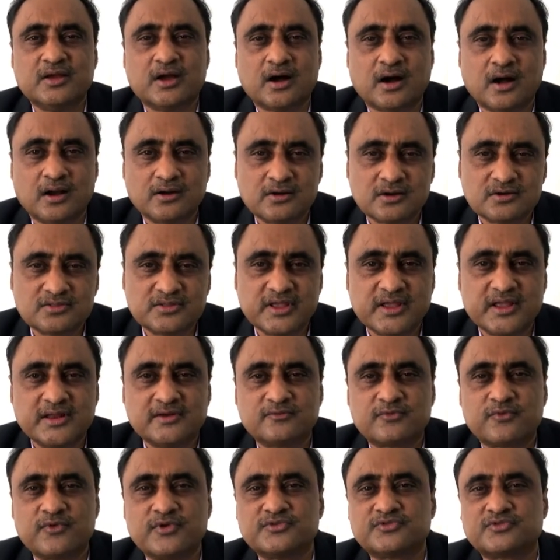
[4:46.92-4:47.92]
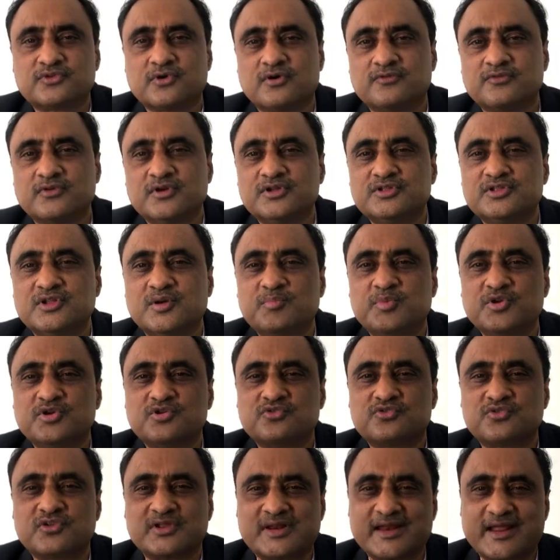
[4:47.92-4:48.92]
under the influence of the
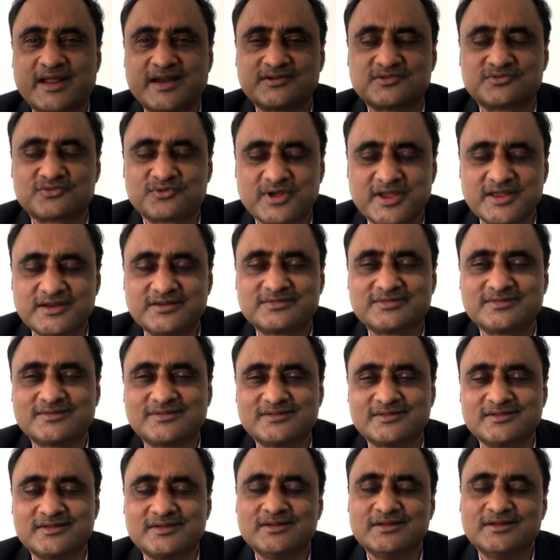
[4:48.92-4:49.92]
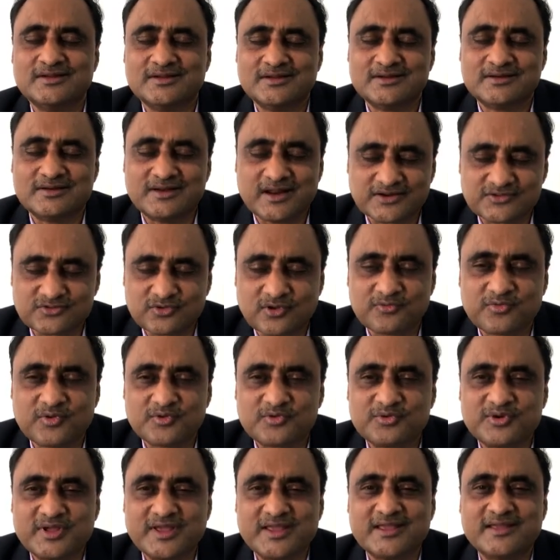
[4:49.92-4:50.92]
pituitary glands, right? That's all for
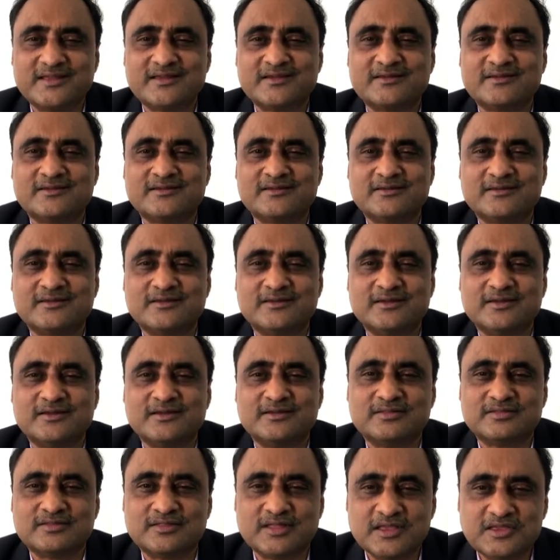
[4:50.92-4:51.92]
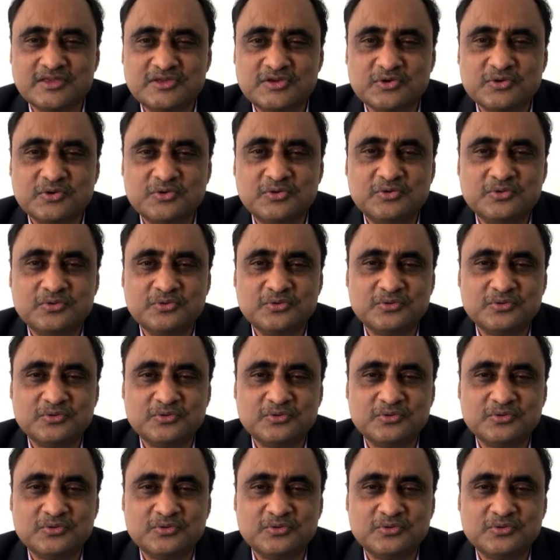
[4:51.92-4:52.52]
today. Thank you.